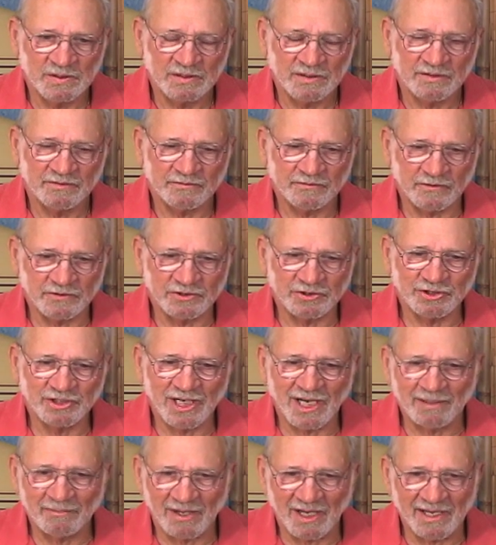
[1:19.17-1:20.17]
The first
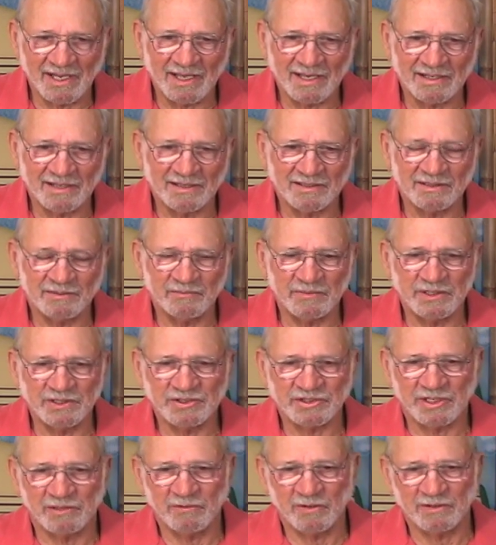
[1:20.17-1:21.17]
job I had on the
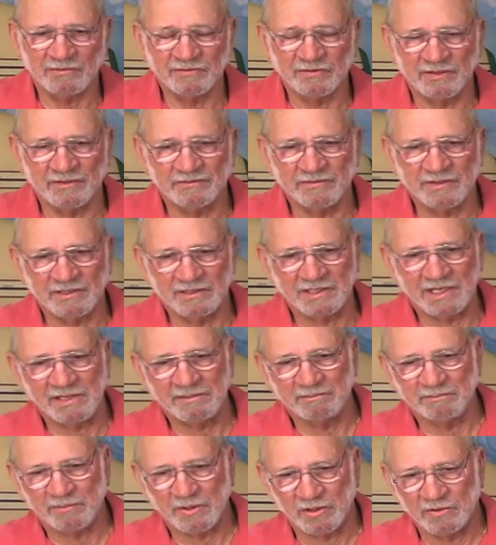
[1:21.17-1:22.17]
beach, I worked for a fellow
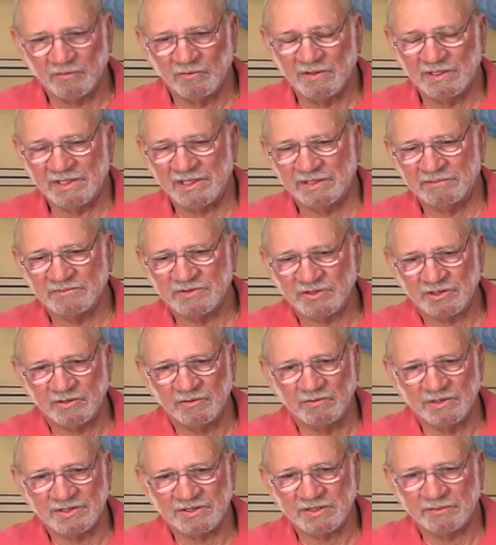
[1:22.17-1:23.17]
named Bert Williams, who
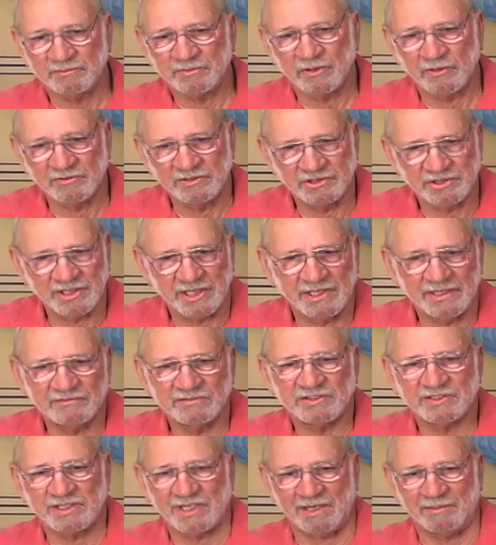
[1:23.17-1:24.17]
was a protege of
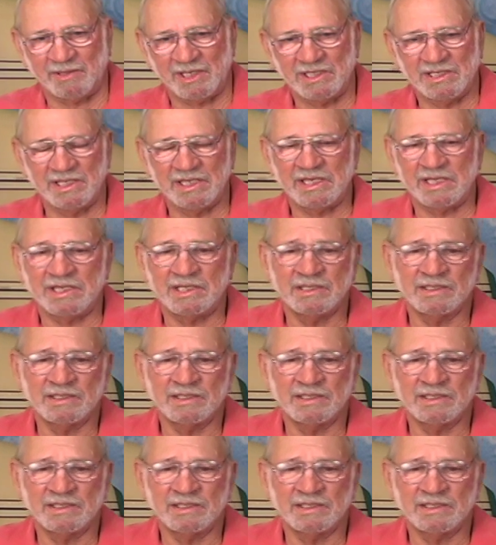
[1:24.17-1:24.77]
Sammy Lee,